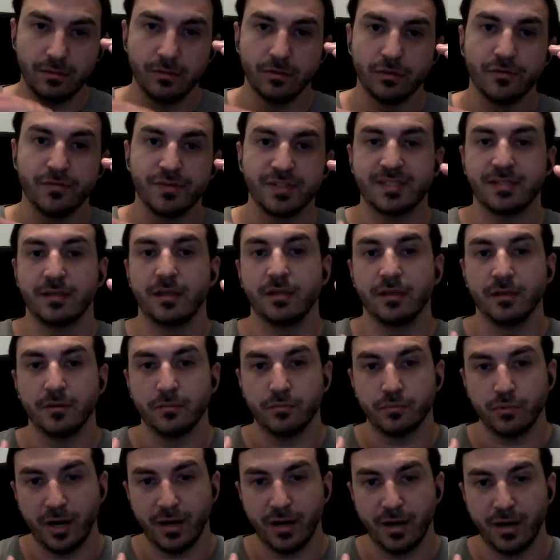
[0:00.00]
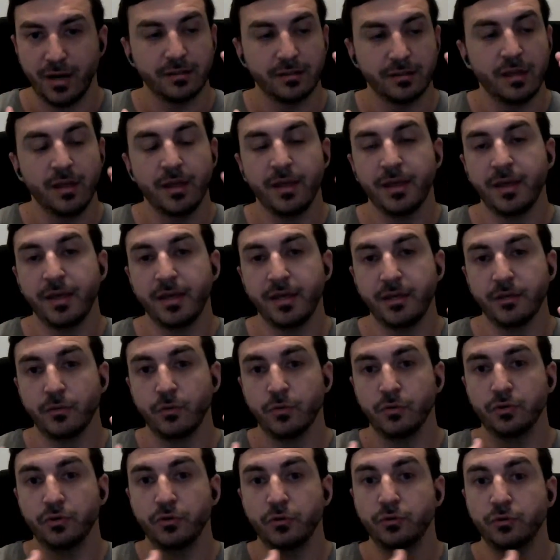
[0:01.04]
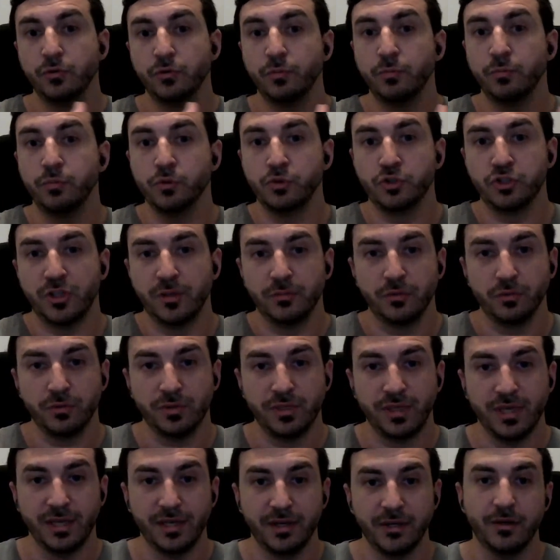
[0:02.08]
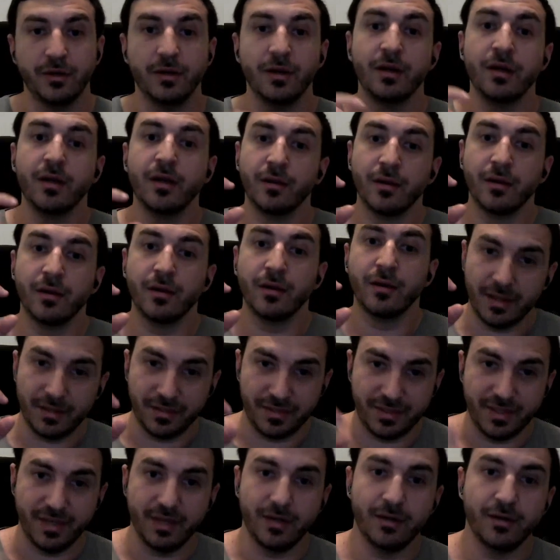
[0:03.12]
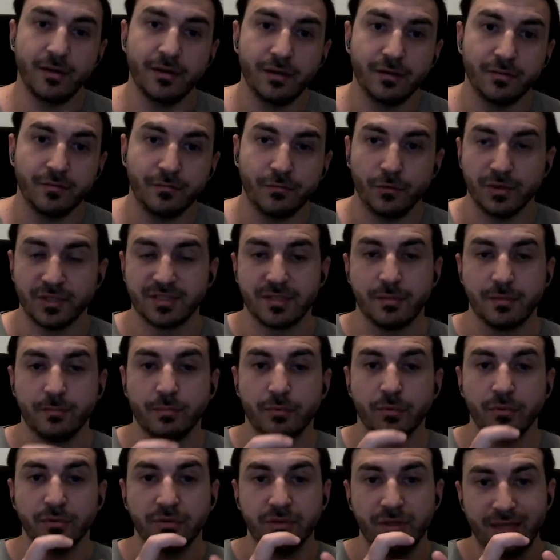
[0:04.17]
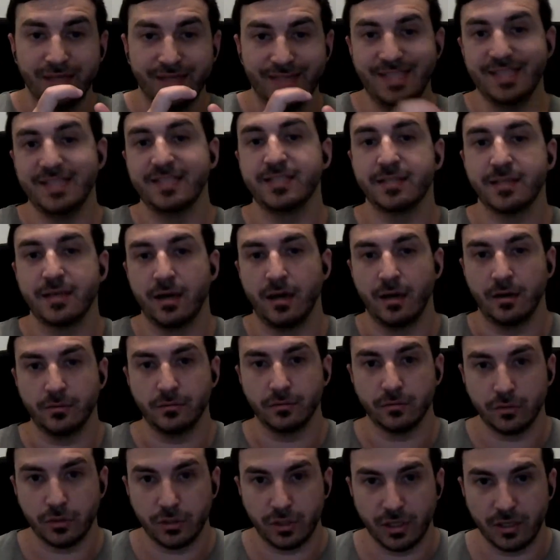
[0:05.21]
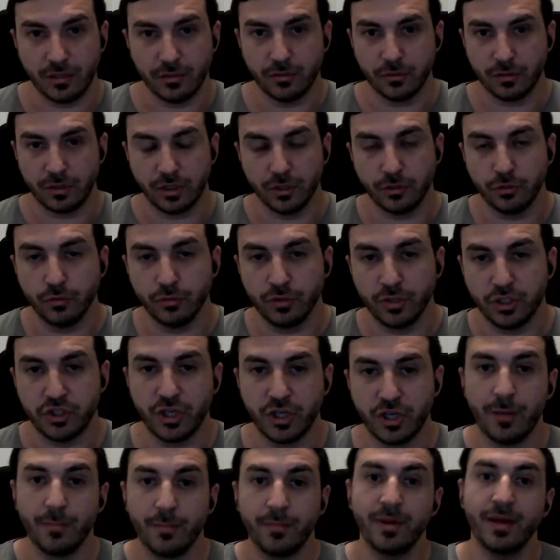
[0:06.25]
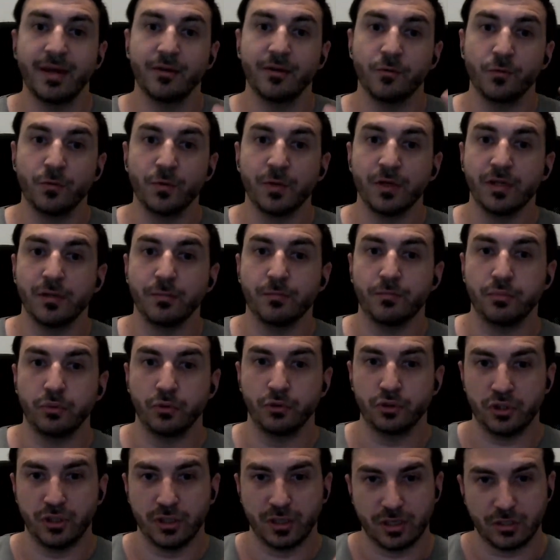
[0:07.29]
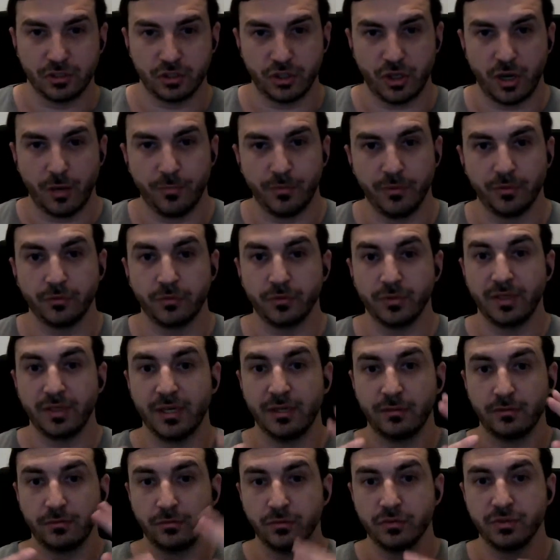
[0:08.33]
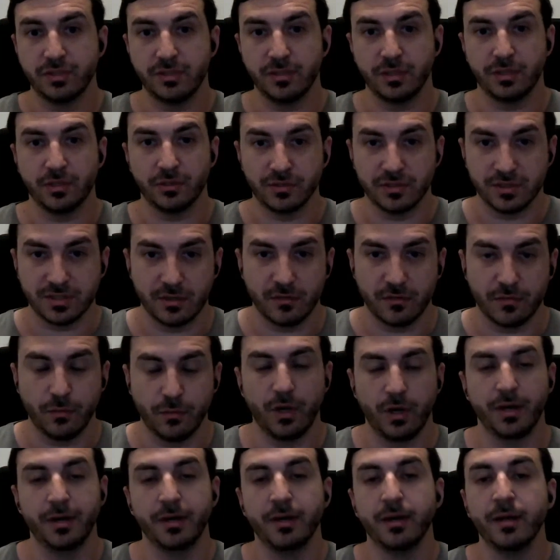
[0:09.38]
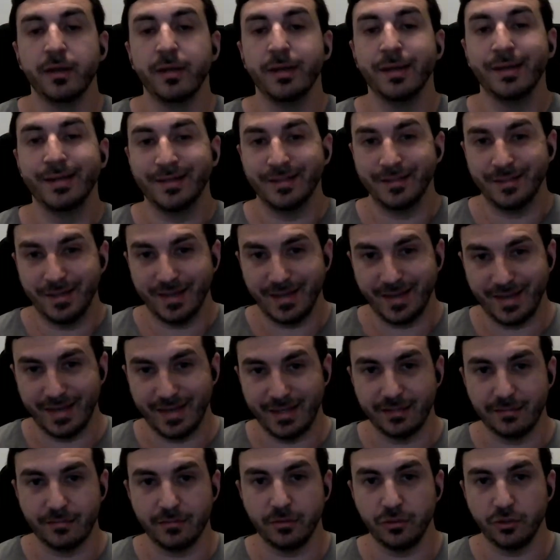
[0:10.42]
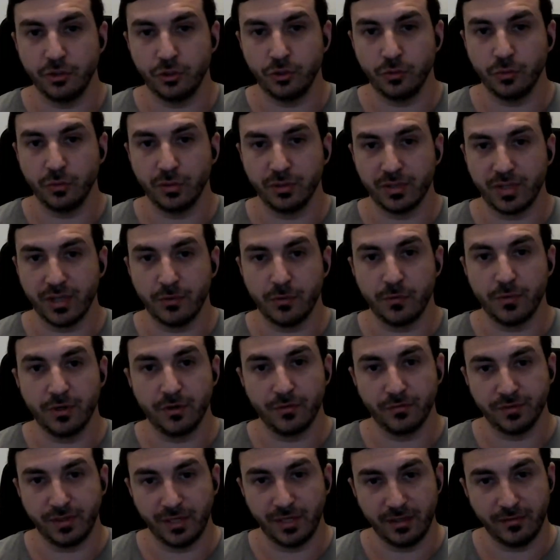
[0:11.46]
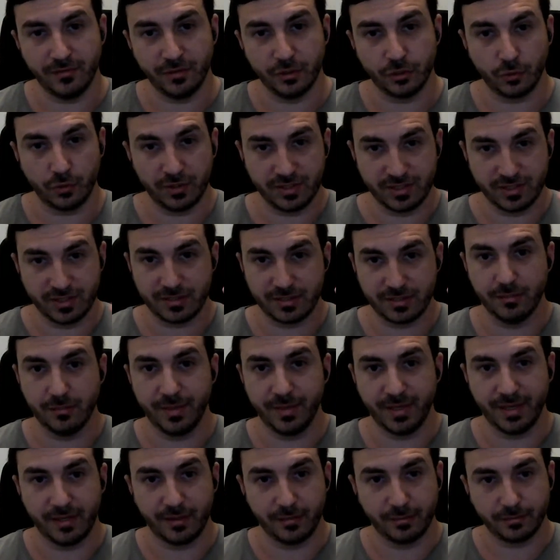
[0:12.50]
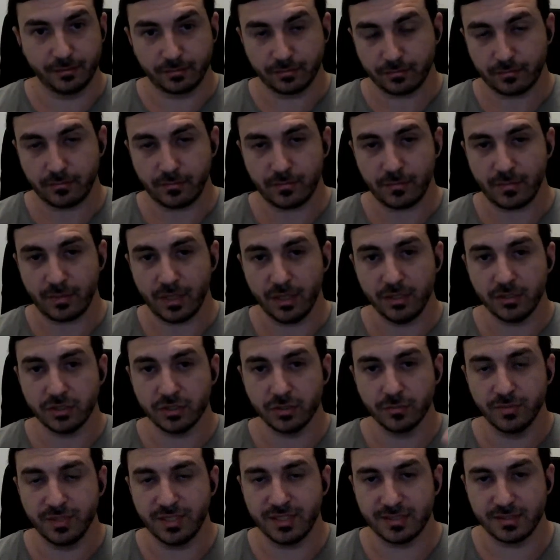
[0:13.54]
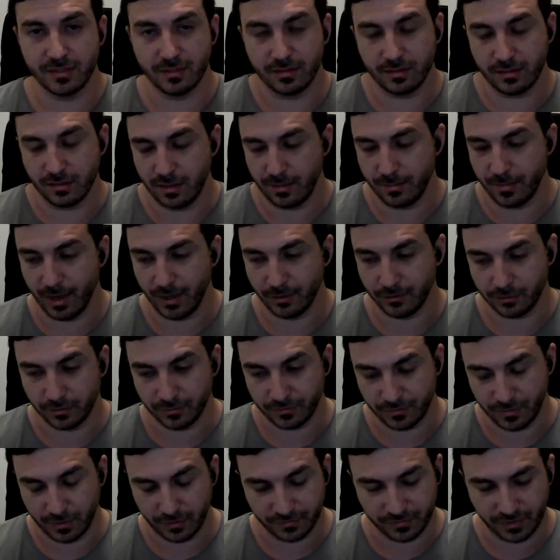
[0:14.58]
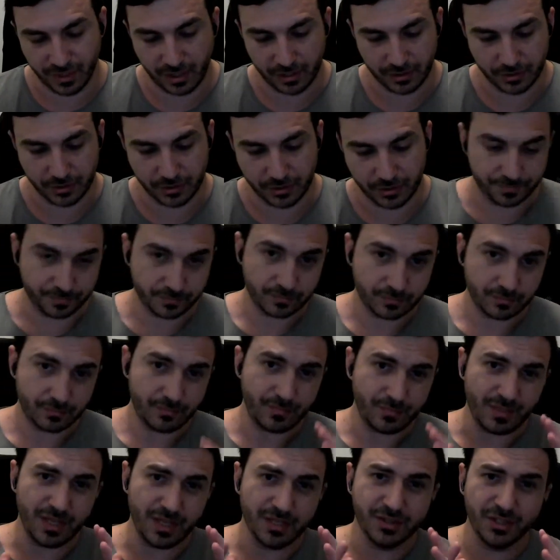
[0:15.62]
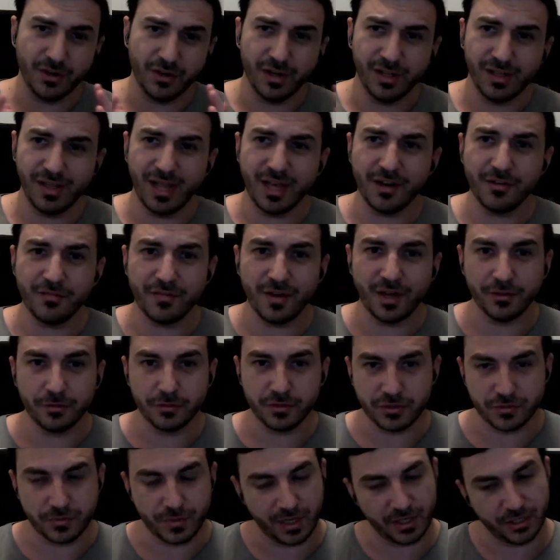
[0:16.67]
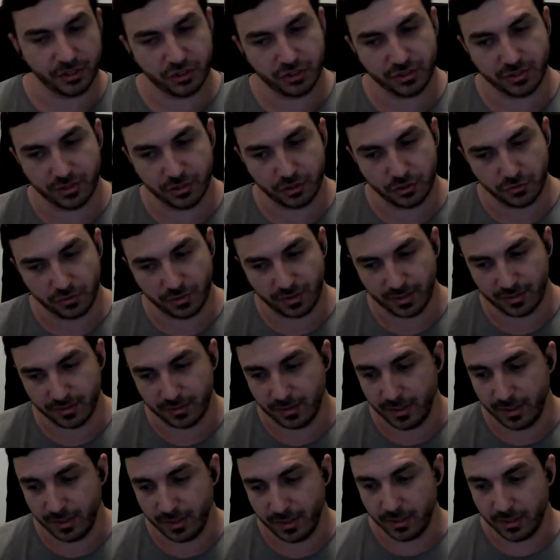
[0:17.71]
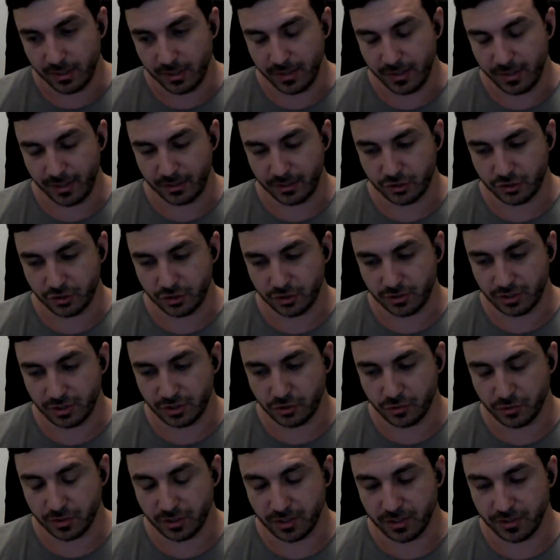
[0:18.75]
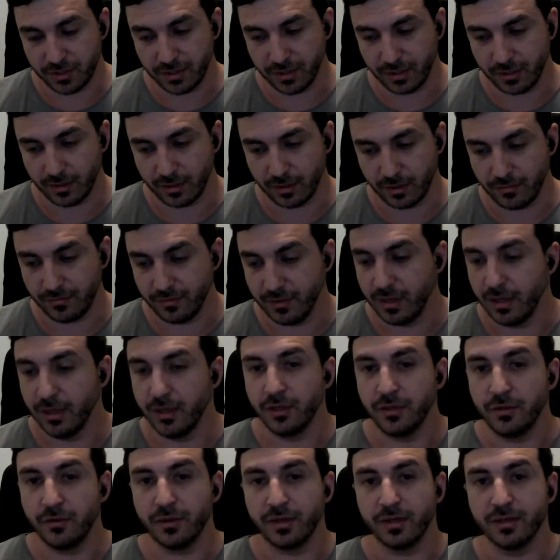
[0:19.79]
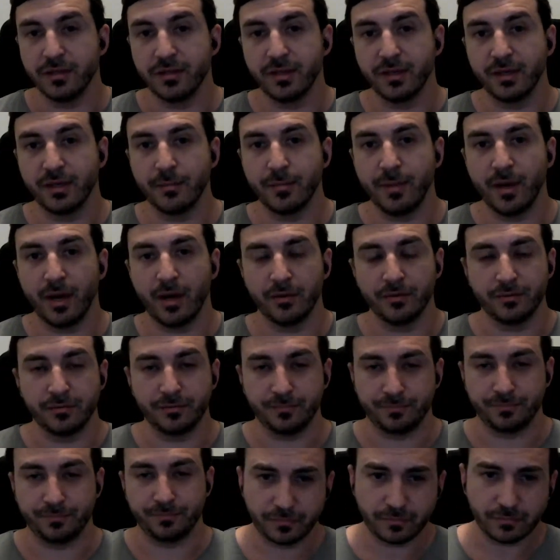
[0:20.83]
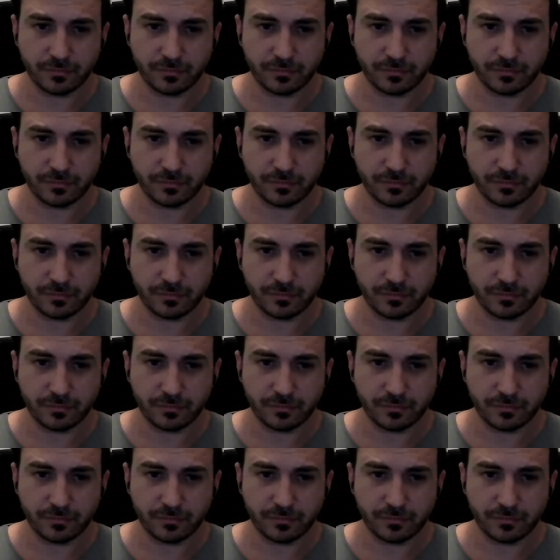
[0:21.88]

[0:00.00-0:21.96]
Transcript: good of a selling product in order to push them together and there for example a discount can can do the job and really push the shopper get two sneakers instead of one and you will get rid of the inventory and still make some decent amount of, of dollars there are a lot of other strategies that you can uh, that you can think of you can think about